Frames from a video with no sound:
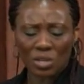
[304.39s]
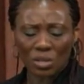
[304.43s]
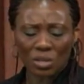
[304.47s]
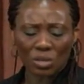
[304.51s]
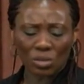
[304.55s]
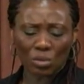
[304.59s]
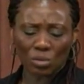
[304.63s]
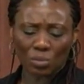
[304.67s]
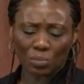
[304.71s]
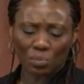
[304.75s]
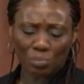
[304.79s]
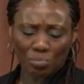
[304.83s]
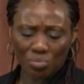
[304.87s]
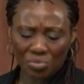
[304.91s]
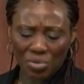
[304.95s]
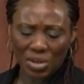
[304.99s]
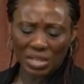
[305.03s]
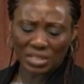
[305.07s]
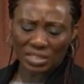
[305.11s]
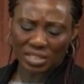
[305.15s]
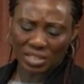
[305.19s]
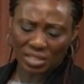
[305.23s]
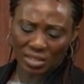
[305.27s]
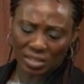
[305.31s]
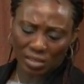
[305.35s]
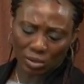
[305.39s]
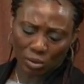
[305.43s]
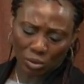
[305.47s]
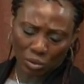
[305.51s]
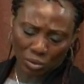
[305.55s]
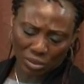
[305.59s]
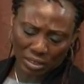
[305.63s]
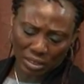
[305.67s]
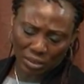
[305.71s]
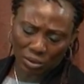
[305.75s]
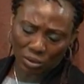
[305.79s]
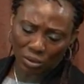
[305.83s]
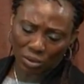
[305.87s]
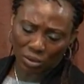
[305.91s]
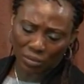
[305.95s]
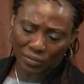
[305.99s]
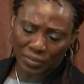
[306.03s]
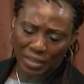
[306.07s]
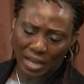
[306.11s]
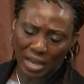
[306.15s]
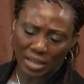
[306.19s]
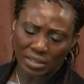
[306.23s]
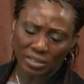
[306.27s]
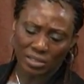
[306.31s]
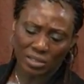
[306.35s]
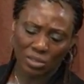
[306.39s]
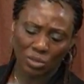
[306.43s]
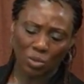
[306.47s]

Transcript: you know, praising the Lord and all of that.